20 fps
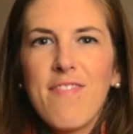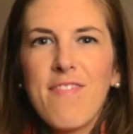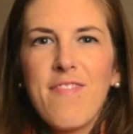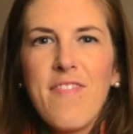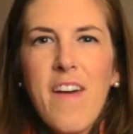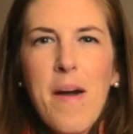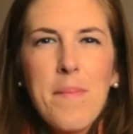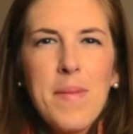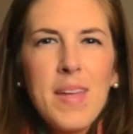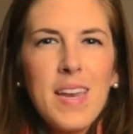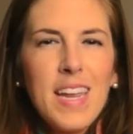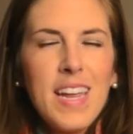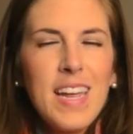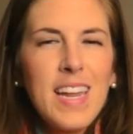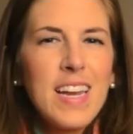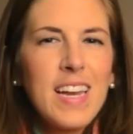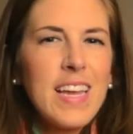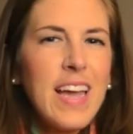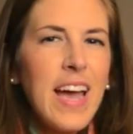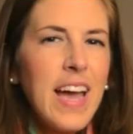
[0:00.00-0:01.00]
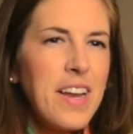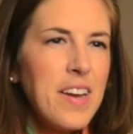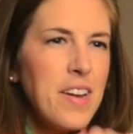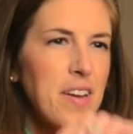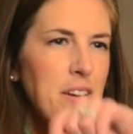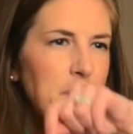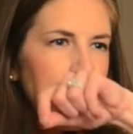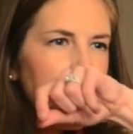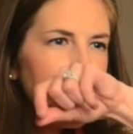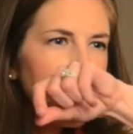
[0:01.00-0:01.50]
feminine, kind
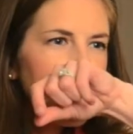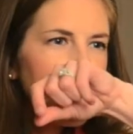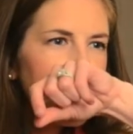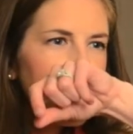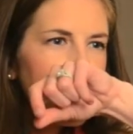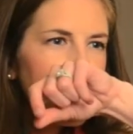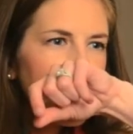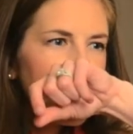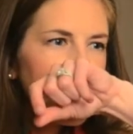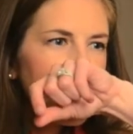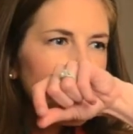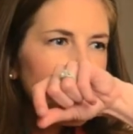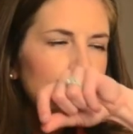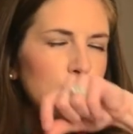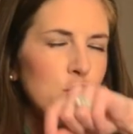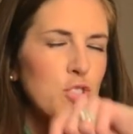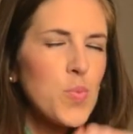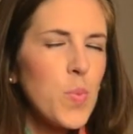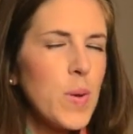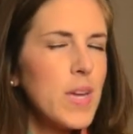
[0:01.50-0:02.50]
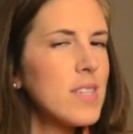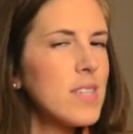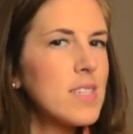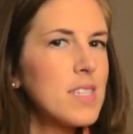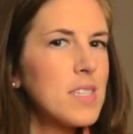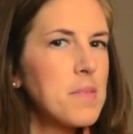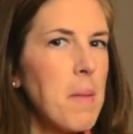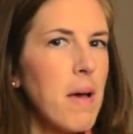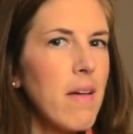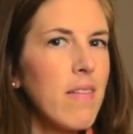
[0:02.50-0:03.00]
of sweet
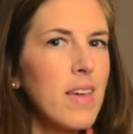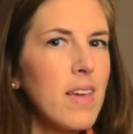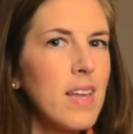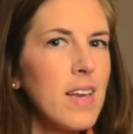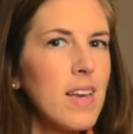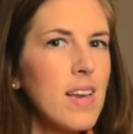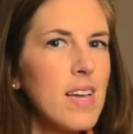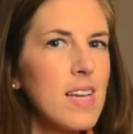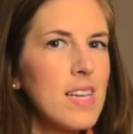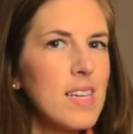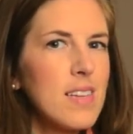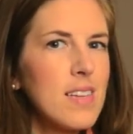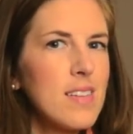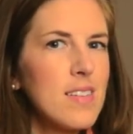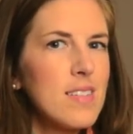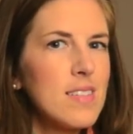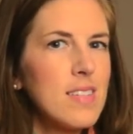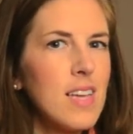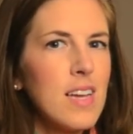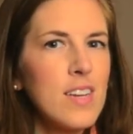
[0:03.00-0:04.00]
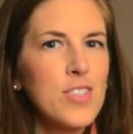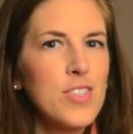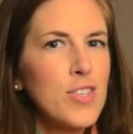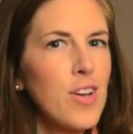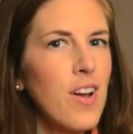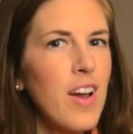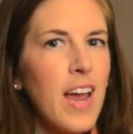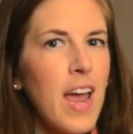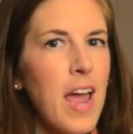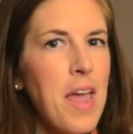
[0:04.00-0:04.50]
smelling scent.
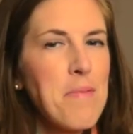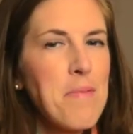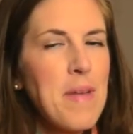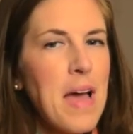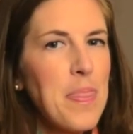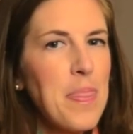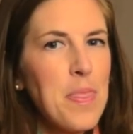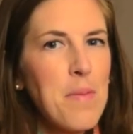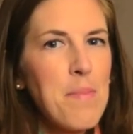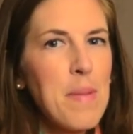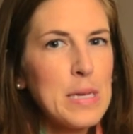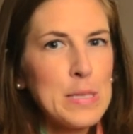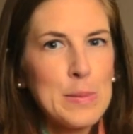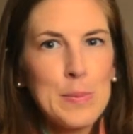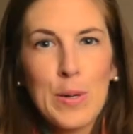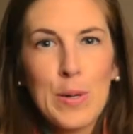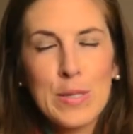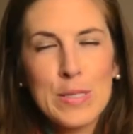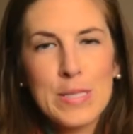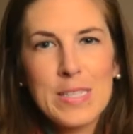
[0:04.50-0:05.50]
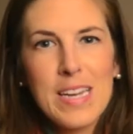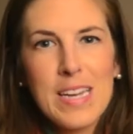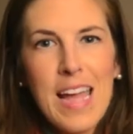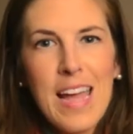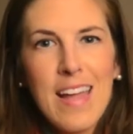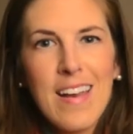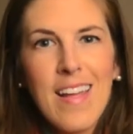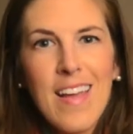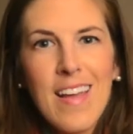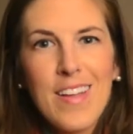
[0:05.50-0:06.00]
Sorry, I am not the best person
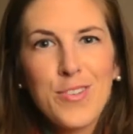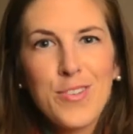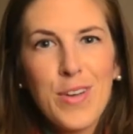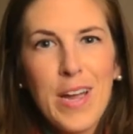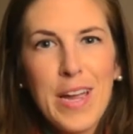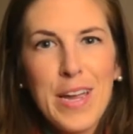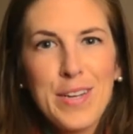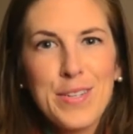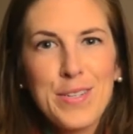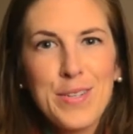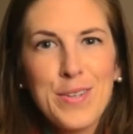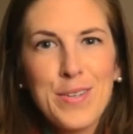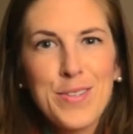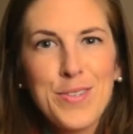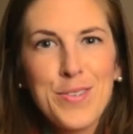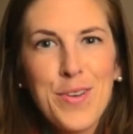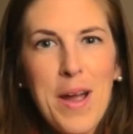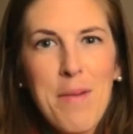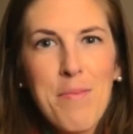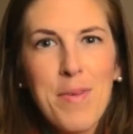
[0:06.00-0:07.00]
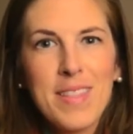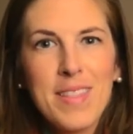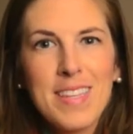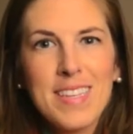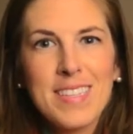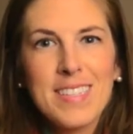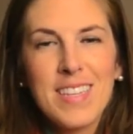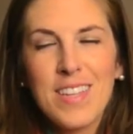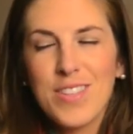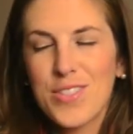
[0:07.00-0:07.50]
at trying to describe what
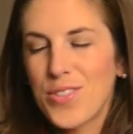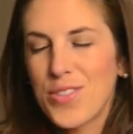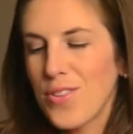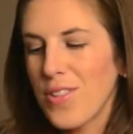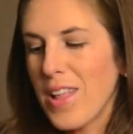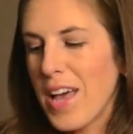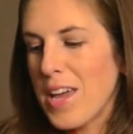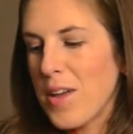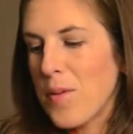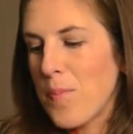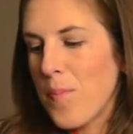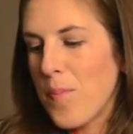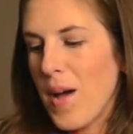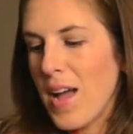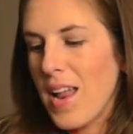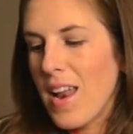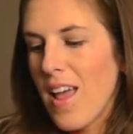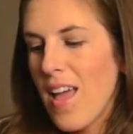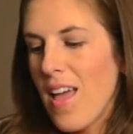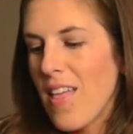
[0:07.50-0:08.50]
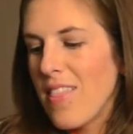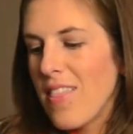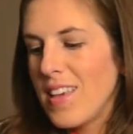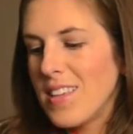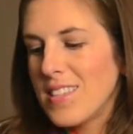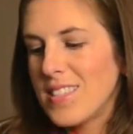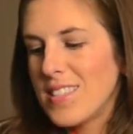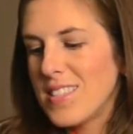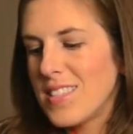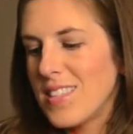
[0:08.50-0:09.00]
these scents are like, but
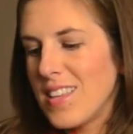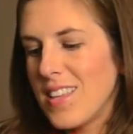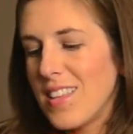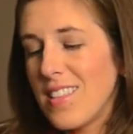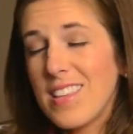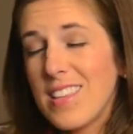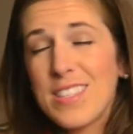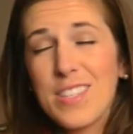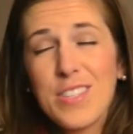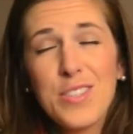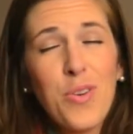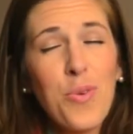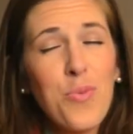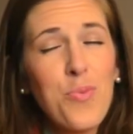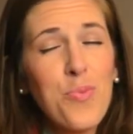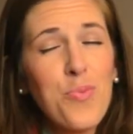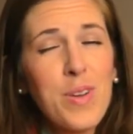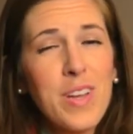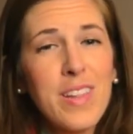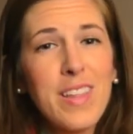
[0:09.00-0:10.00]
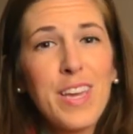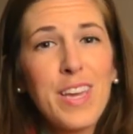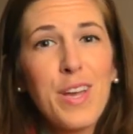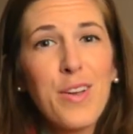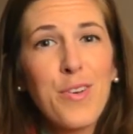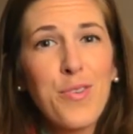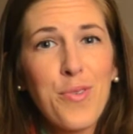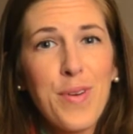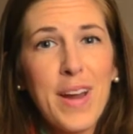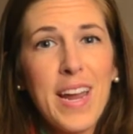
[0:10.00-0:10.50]
this is a really
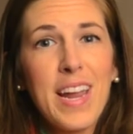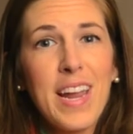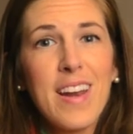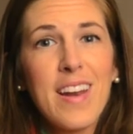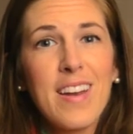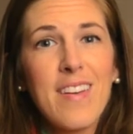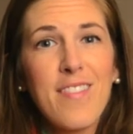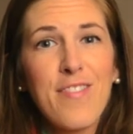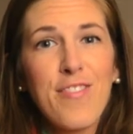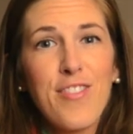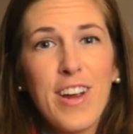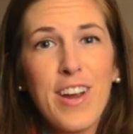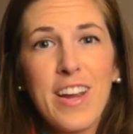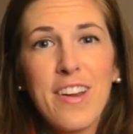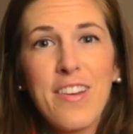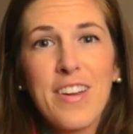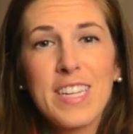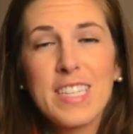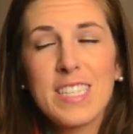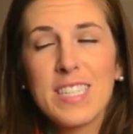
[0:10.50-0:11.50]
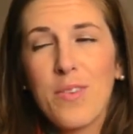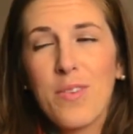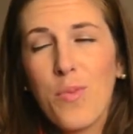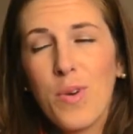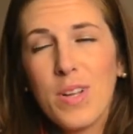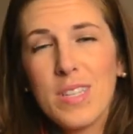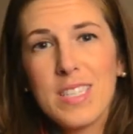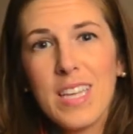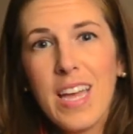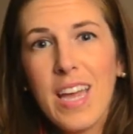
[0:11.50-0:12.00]
great fragrance, and
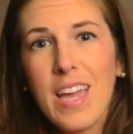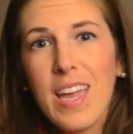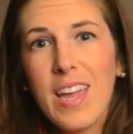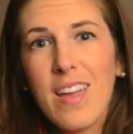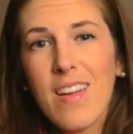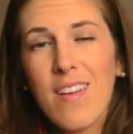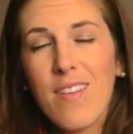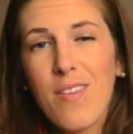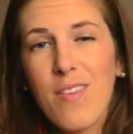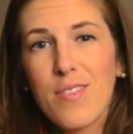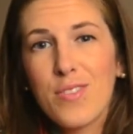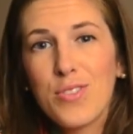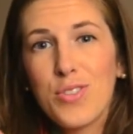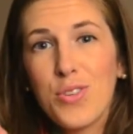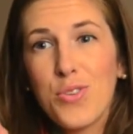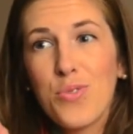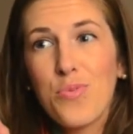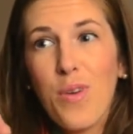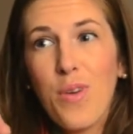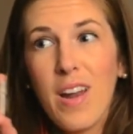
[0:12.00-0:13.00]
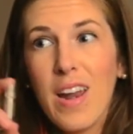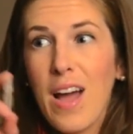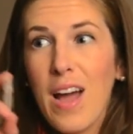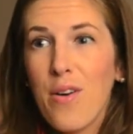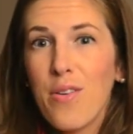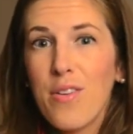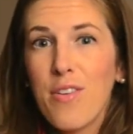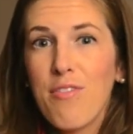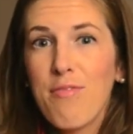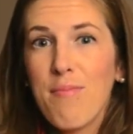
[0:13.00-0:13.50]
once I do run
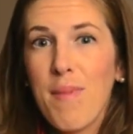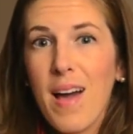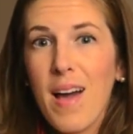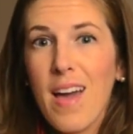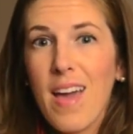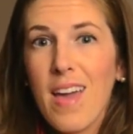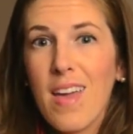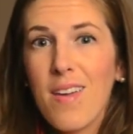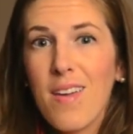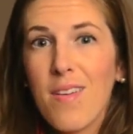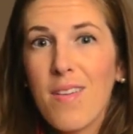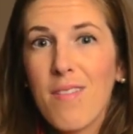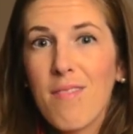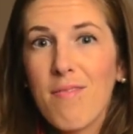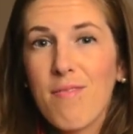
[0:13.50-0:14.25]
out of my